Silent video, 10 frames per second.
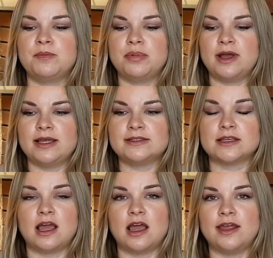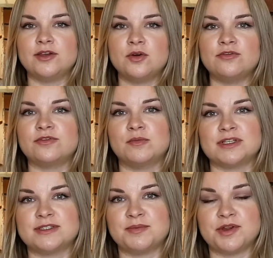But I know from
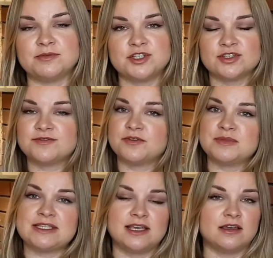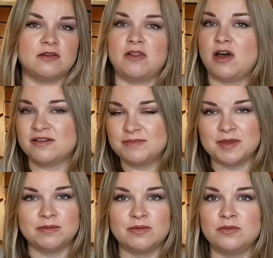experience, just from seeing a lot of
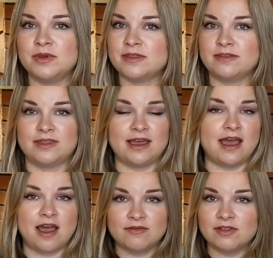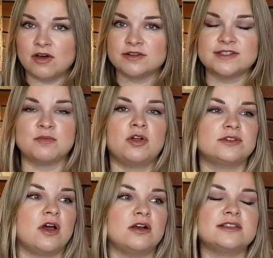people that have a lot of small
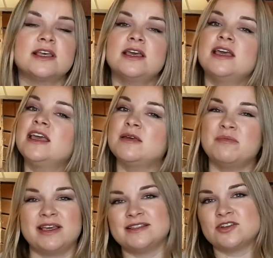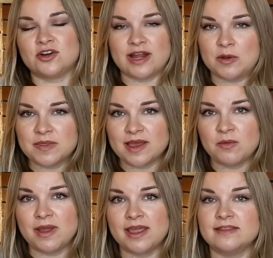dogs, it may start out
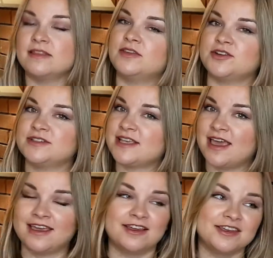that way, that they're saying,